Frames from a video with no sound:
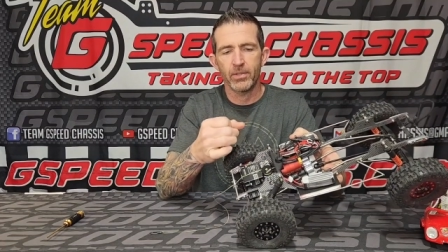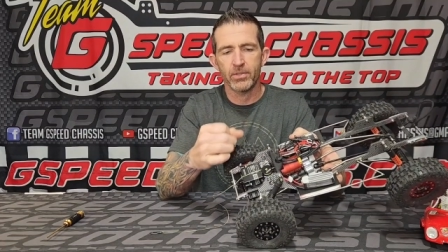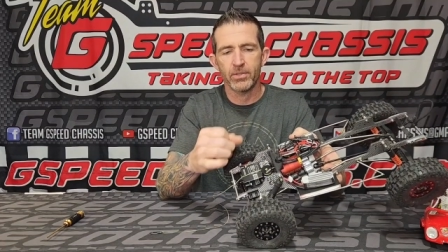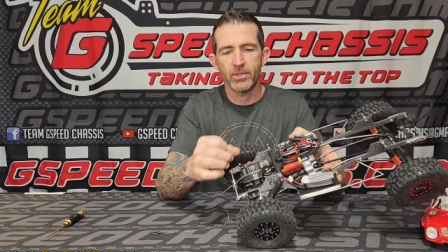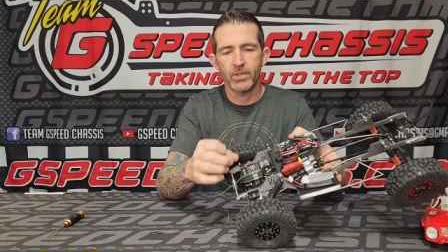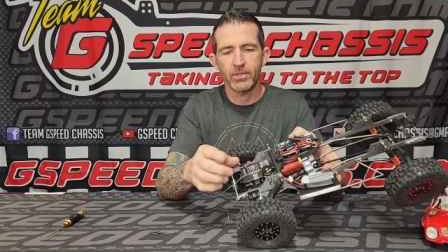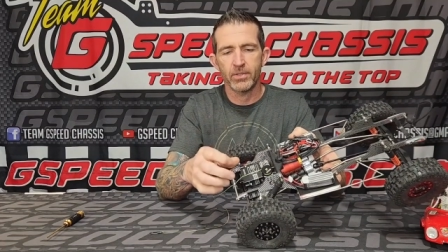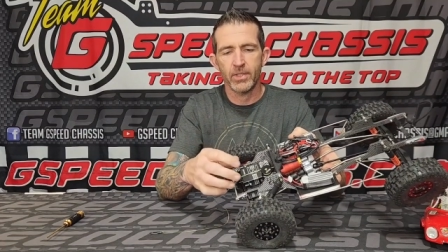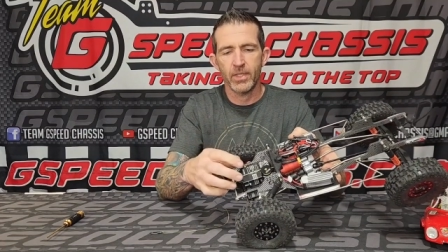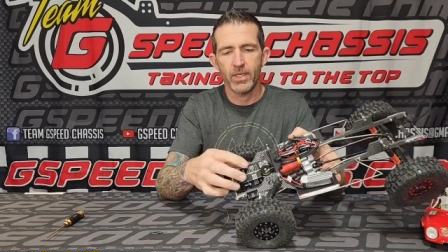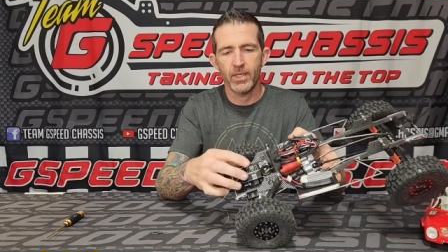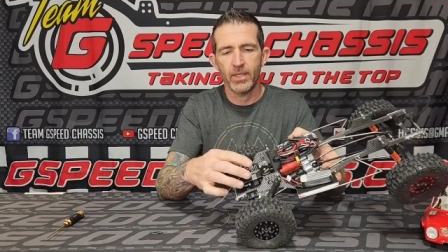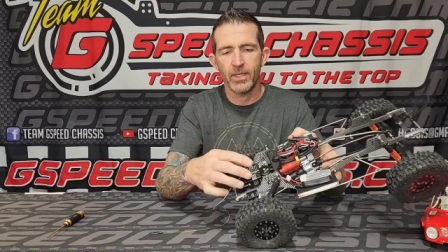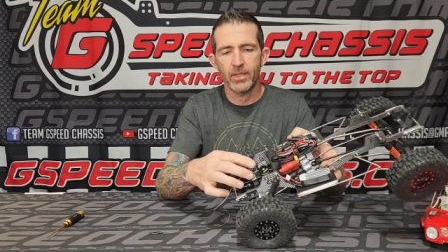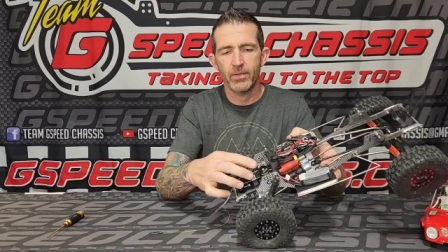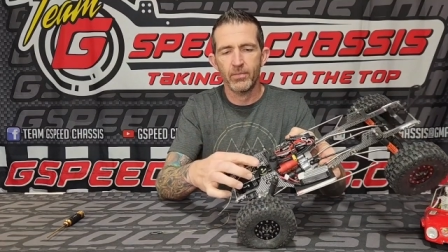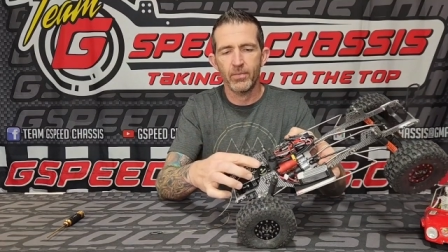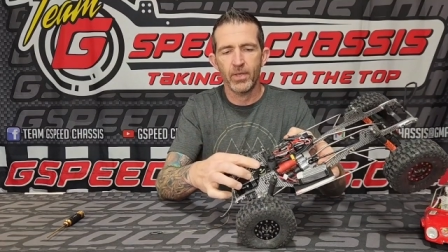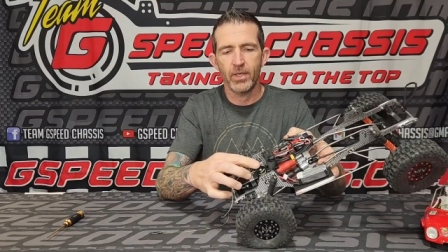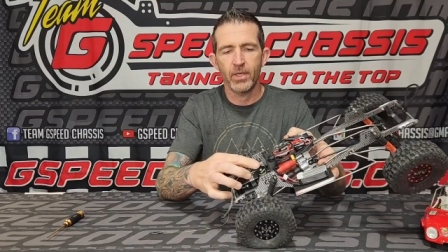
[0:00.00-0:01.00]
so it's kind of
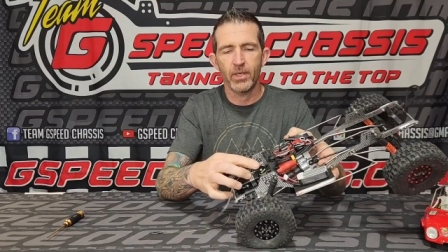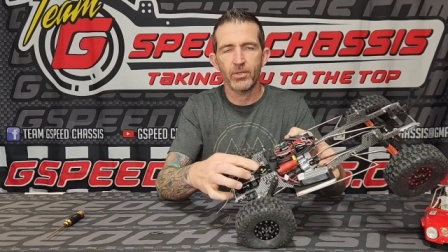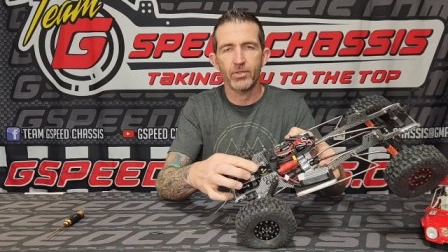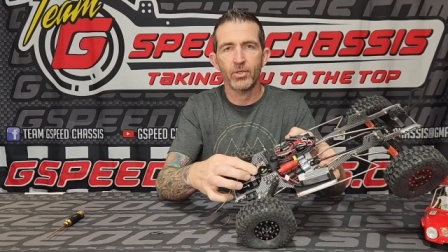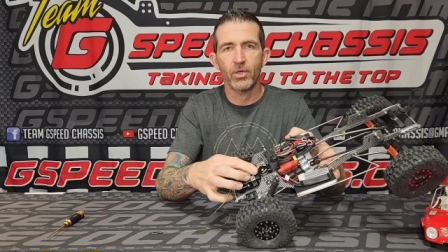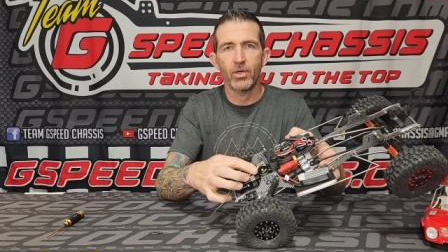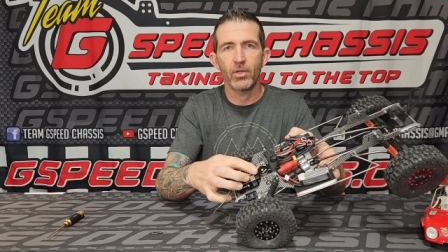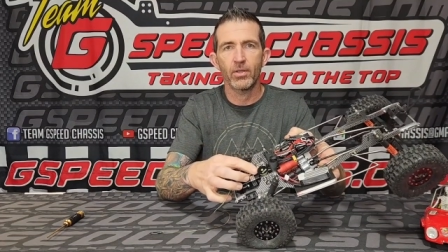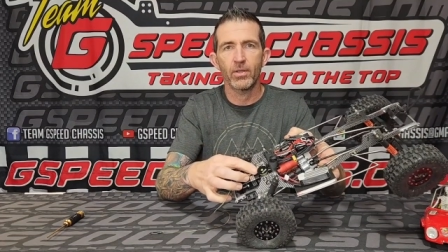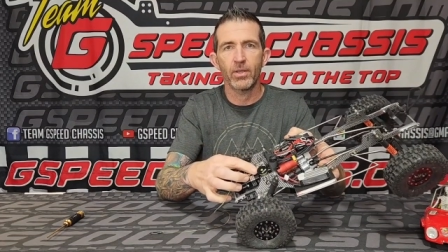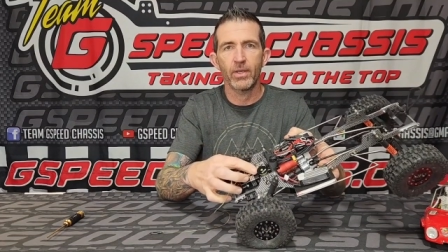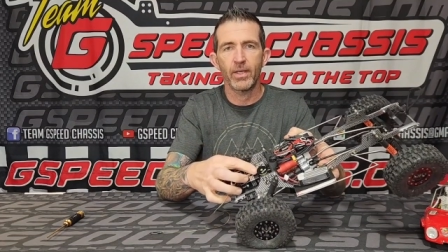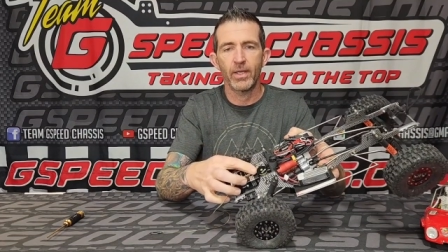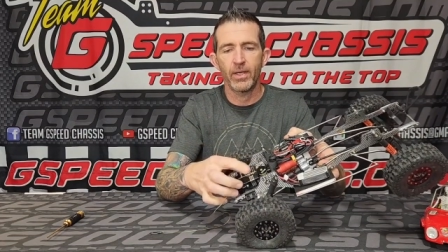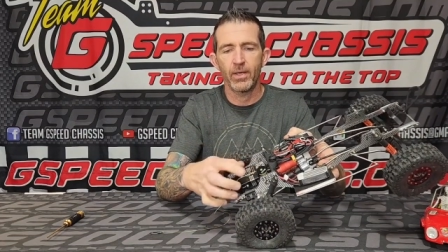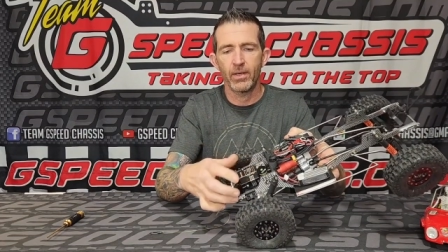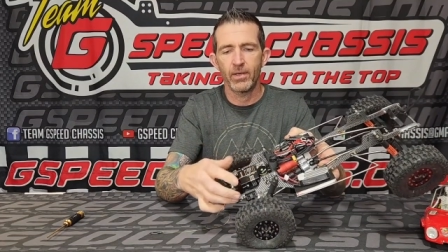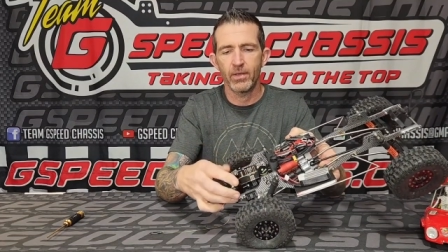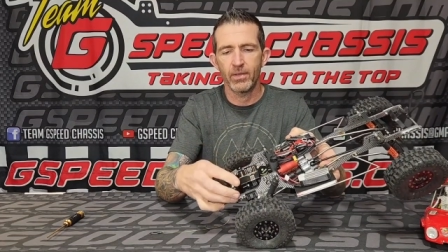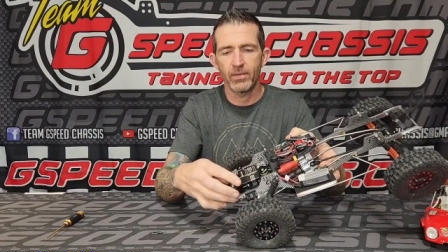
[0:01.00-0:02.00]
like running a taller
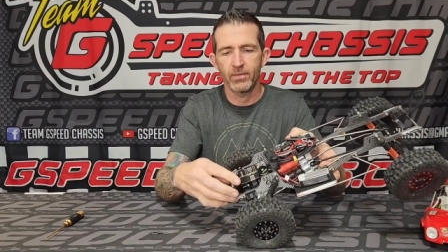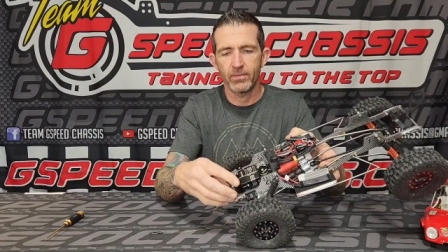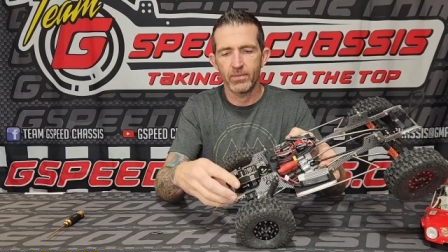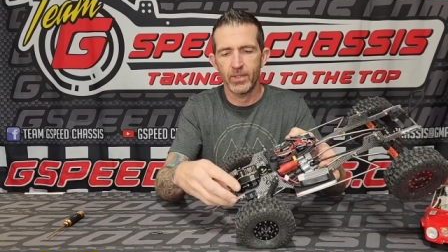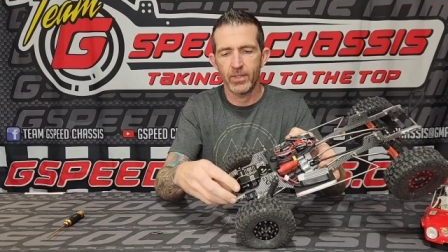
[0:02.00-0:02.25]
gear,